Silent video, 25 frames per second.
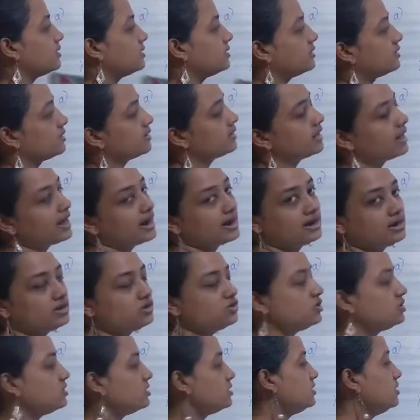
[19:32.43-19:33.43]
This is
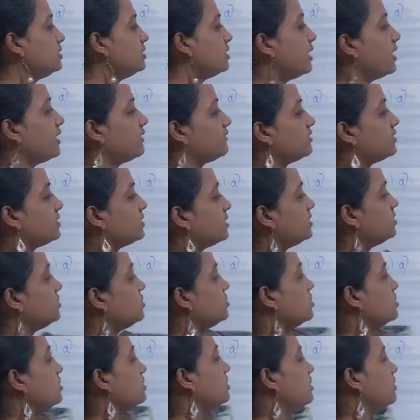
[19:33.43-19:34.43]
addition. After
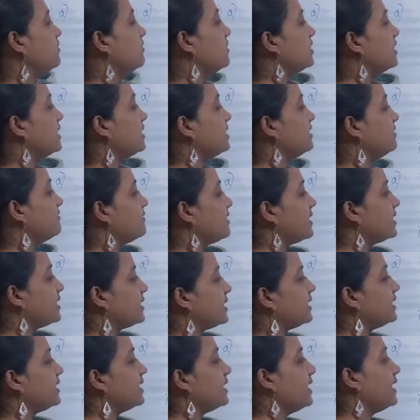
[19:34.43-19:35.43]
addition, when I divide,
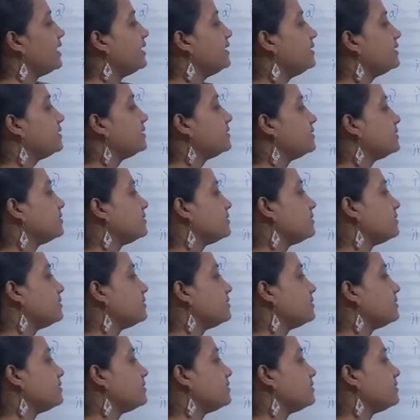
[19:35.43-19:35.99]
I get